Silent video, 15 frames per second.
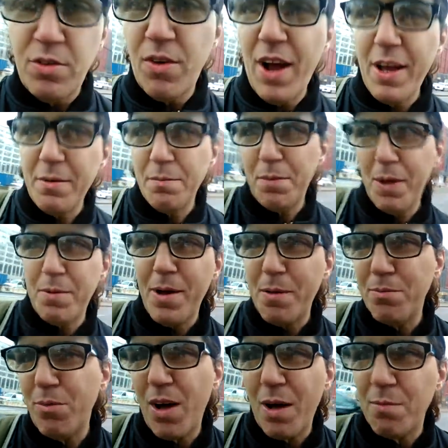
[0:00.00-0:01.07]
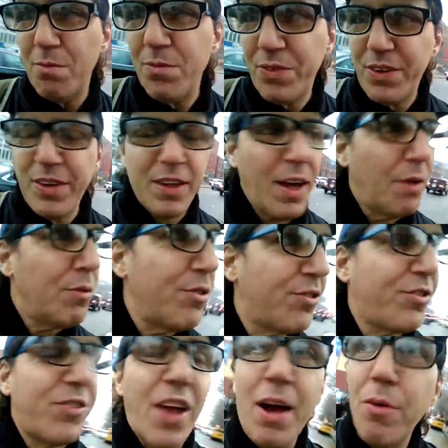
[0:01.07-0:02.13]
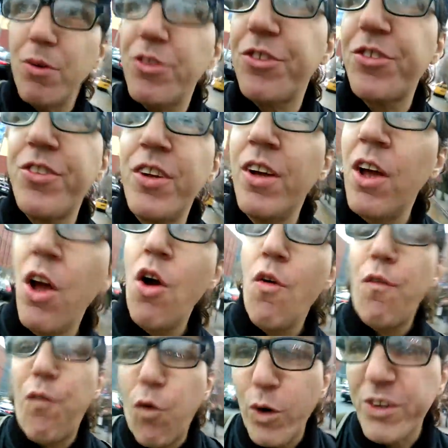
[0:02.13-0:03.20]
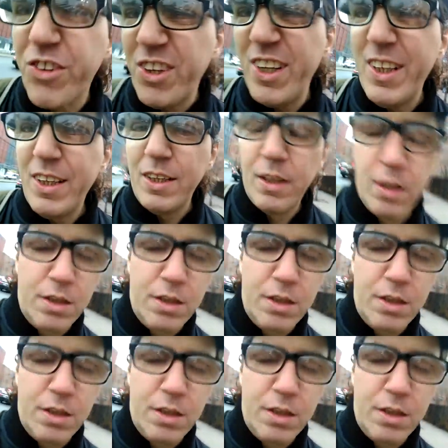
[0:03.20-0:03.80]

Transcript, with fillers: Right? Maybe I'm, I'm I was I was fortunate.